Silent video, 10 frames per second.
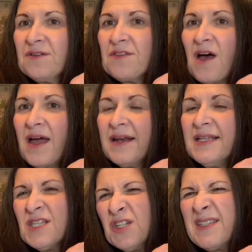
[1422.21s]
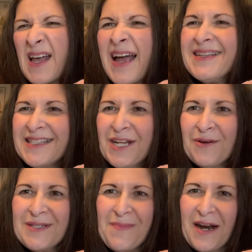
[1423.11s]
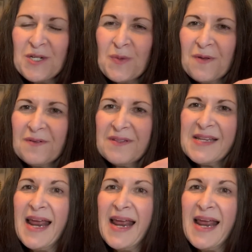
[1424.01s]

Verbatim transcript: thought it's a good size, you know, it's manageable.